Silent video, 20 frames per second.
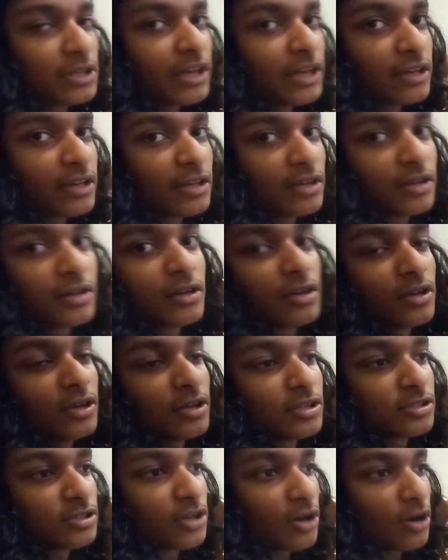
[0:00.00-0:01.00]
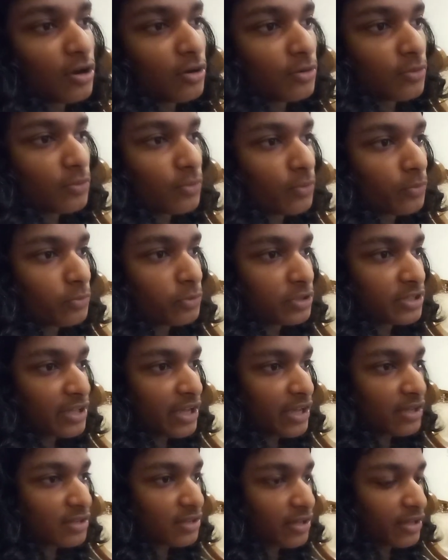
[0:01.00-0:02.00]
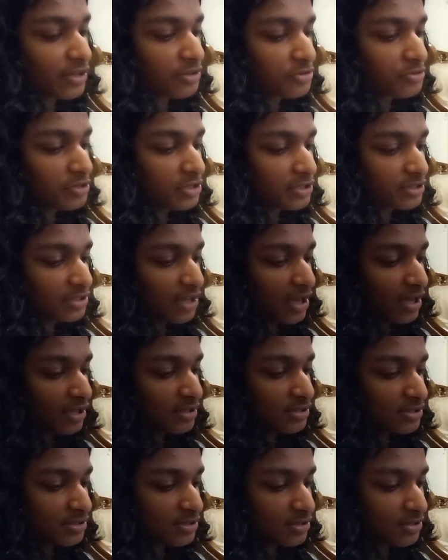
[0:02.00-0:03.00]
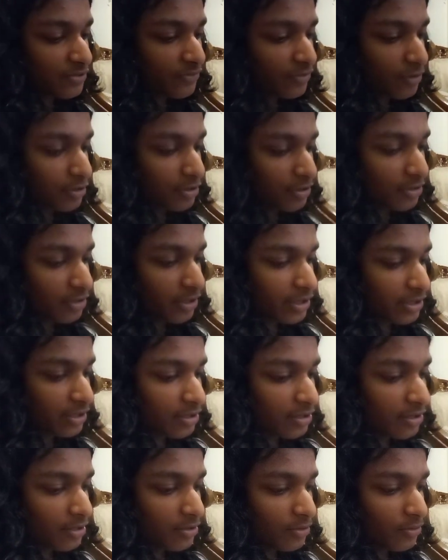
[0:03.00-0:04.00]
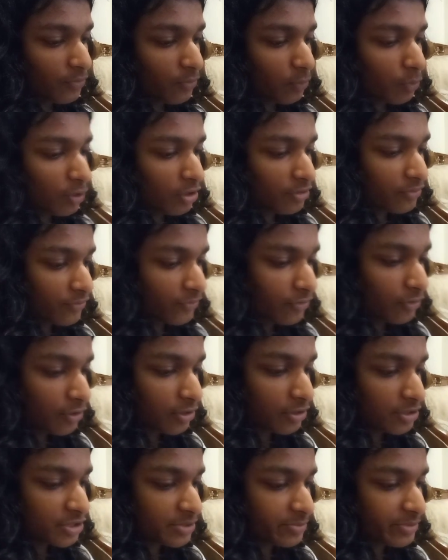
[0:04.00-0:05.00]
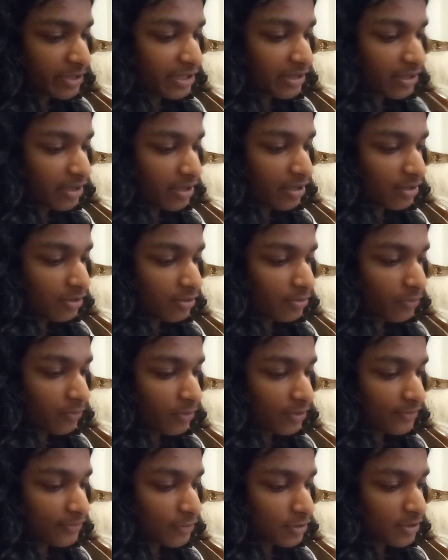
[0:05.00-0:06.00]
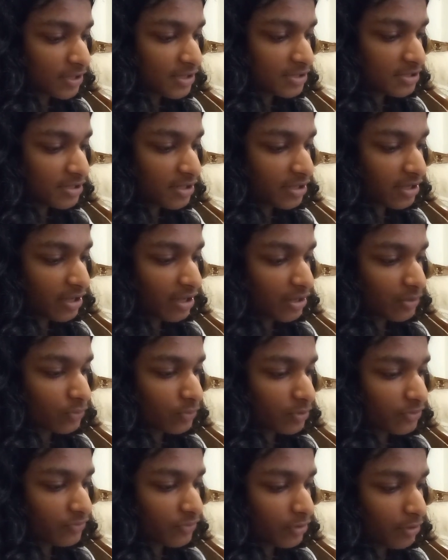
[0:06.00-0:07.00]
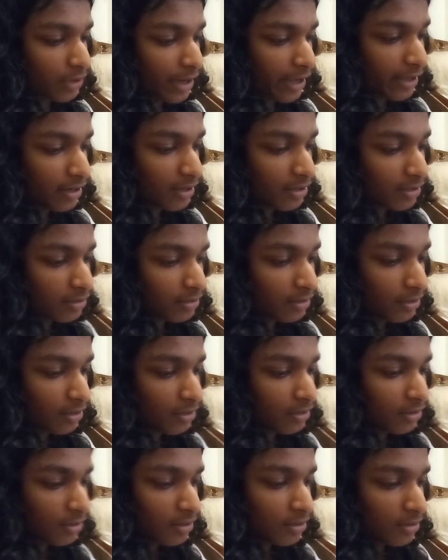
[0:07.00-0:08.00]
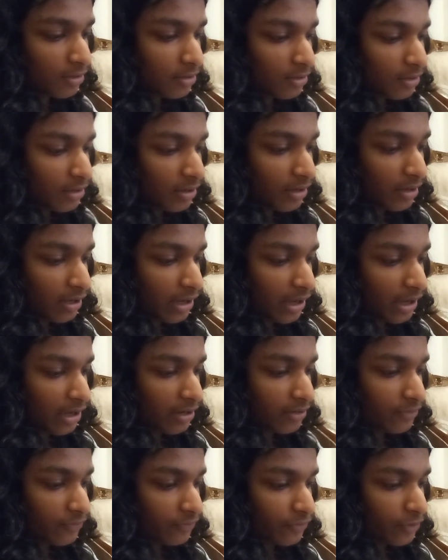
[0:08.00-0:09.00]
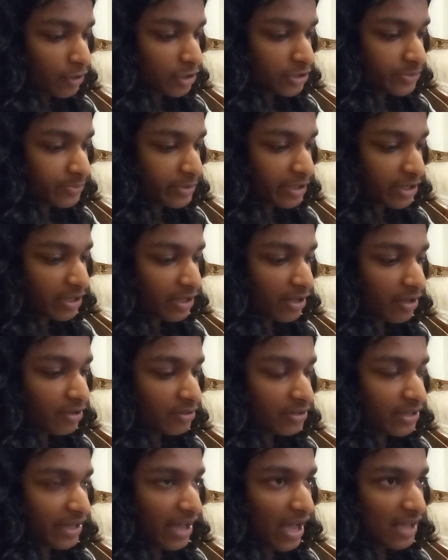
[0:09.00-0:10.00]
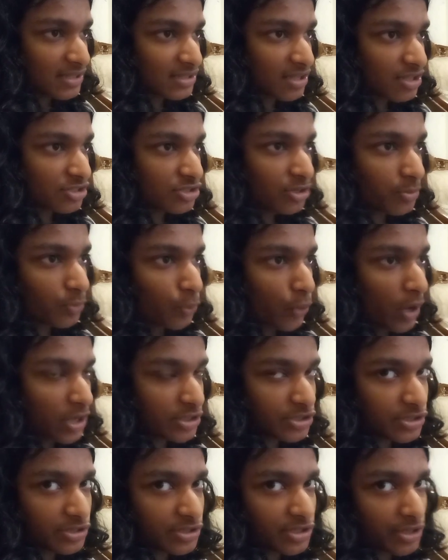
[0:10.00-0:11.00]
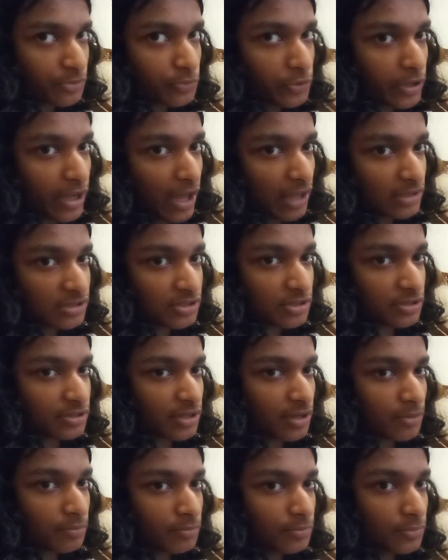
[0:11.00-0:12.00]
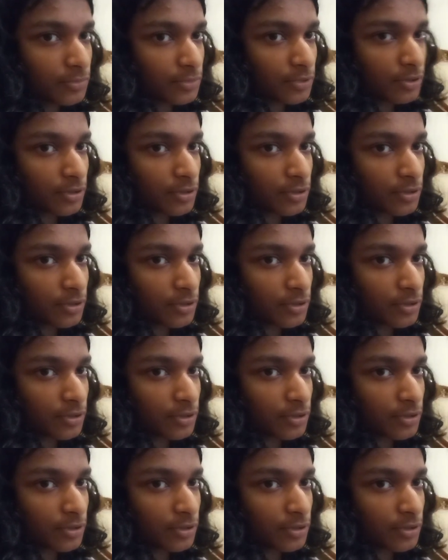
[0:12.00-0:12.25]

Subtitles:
yeah. So we take like 3 tests for like one for speaking, one for listening, and one for writing. And for speaking, they ask us some questions and we answer them.